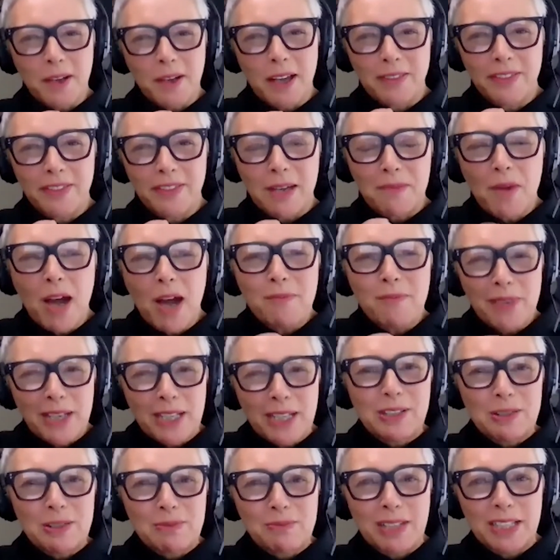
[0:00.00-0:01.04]
they might be
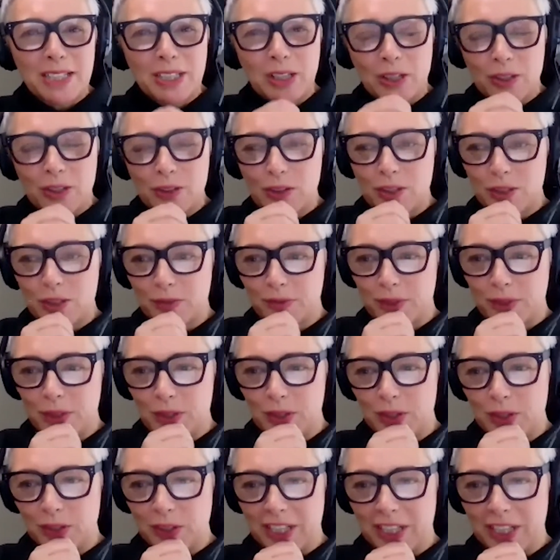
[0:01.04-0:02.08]
a little bit
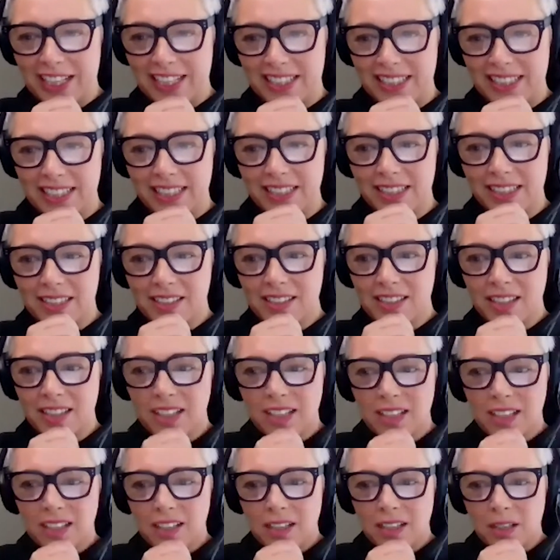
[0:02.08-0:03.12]
controversial ideas,
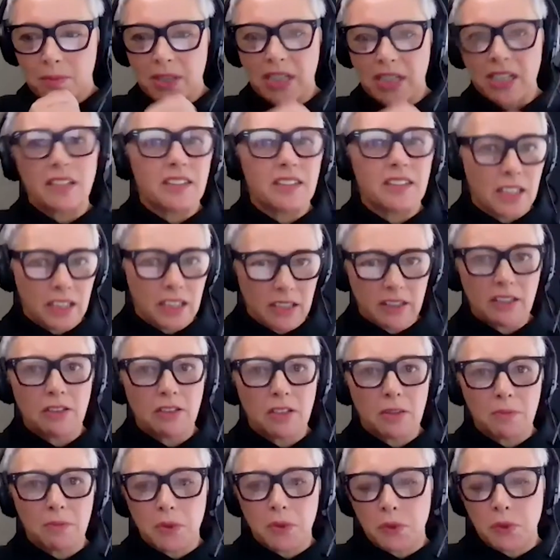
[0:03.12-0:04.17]
but I think
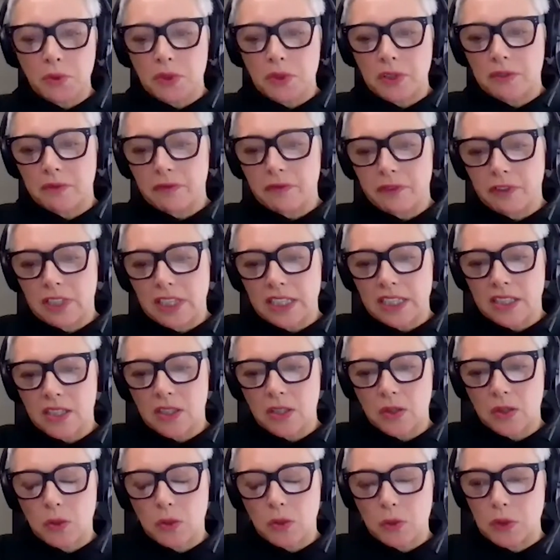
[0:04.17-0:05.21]
they're important for us
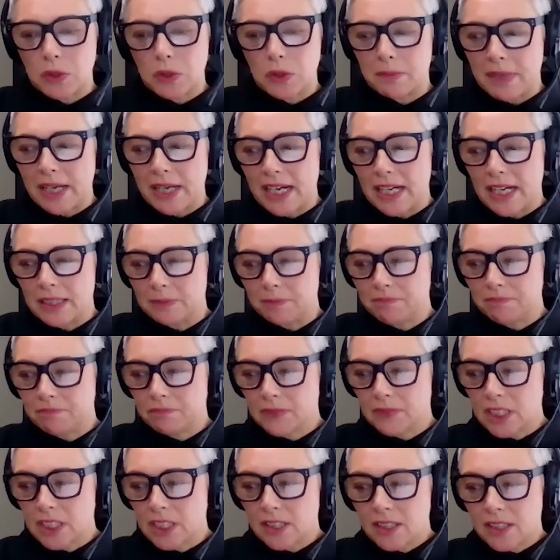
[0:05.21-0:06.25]
to talk about.
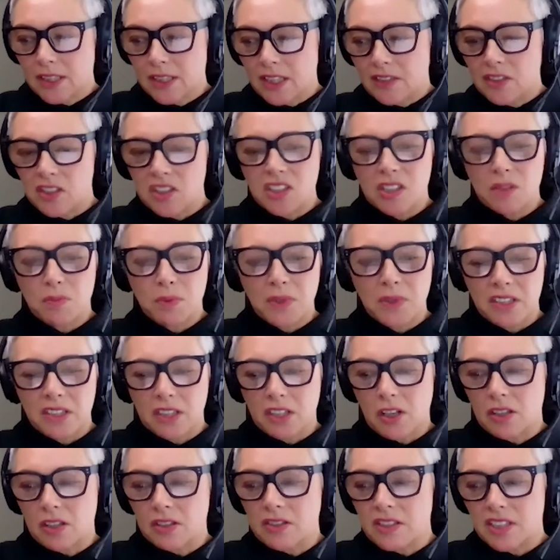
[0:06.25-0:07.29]
And this is where the
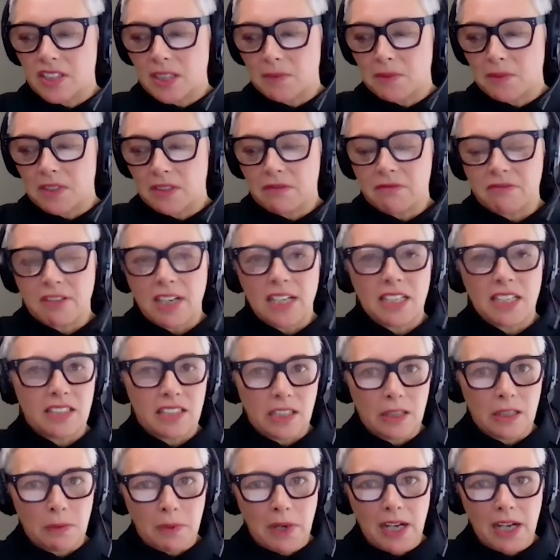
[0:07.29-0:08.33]
concept of
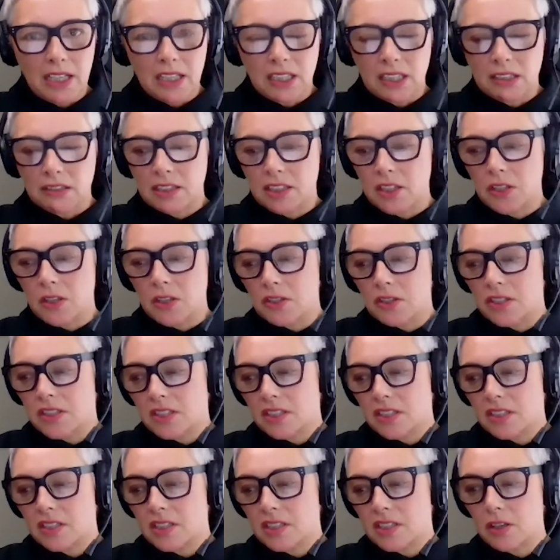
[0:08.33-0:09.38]
raising waka and not
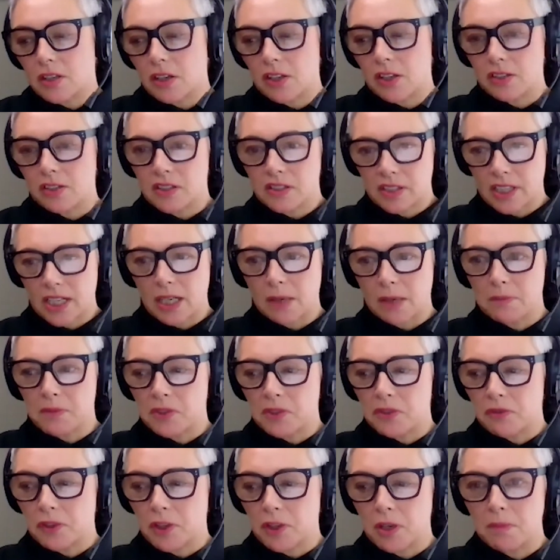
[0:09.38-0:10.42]
just yachts comes
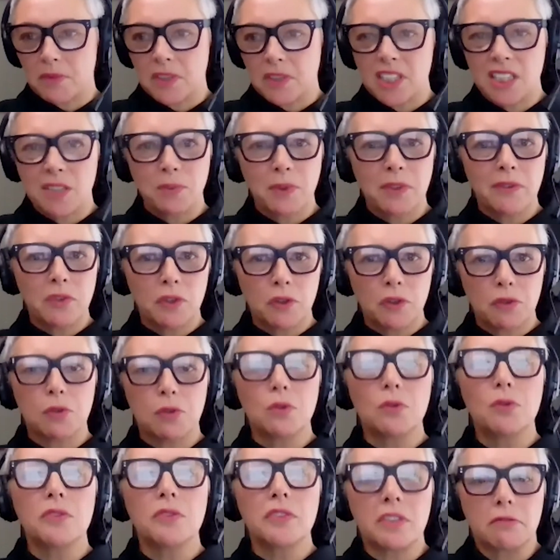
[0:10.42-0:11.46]
from, is we've
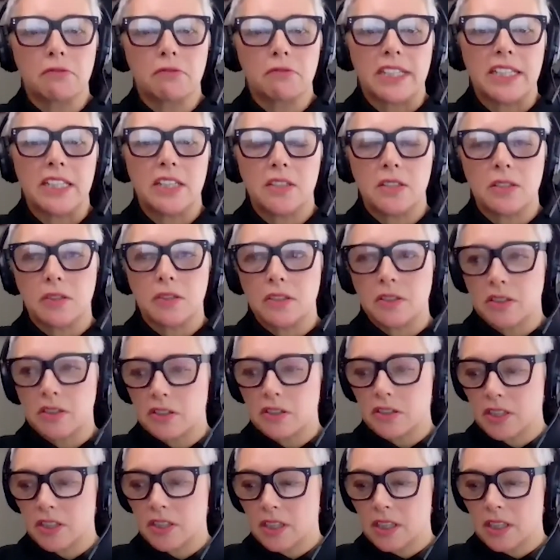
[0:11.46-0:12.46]
trawled the research.